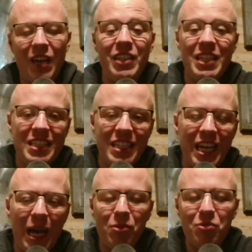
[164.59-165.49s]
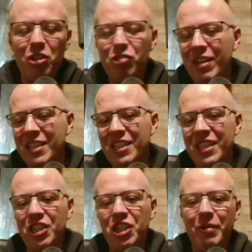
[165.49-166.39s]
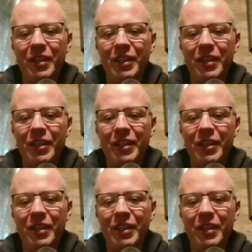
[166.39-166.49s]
If you didn't see it, I just want to address this issue